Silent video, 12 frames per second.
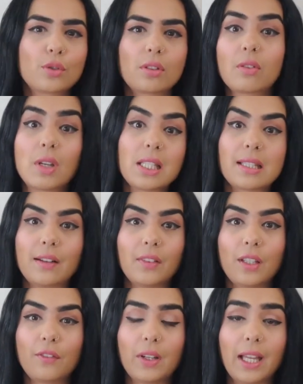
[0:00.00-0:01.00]

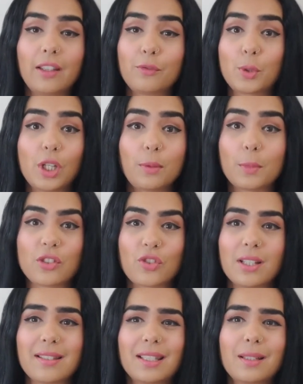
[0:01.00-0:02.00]
375 pretty much
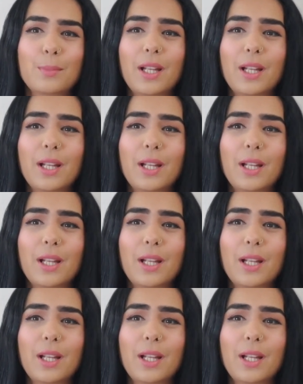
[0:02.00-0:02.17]
does it,